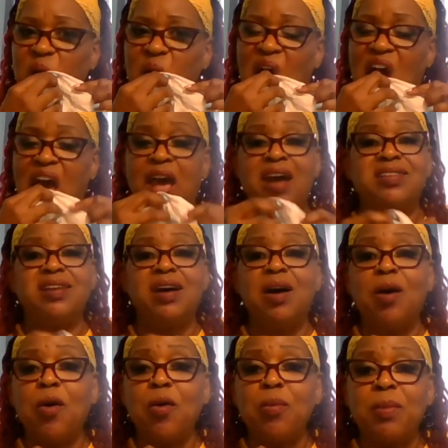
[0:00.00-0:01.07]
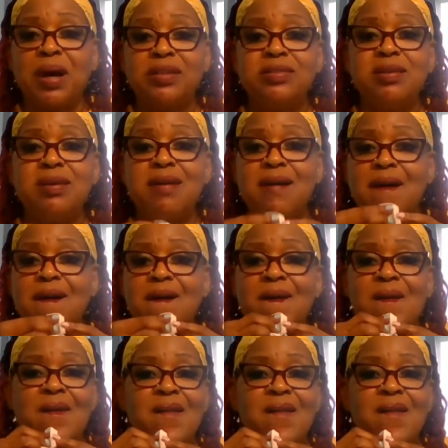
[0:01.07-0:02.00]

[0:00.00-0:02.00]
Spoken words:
I had to hold my tongue.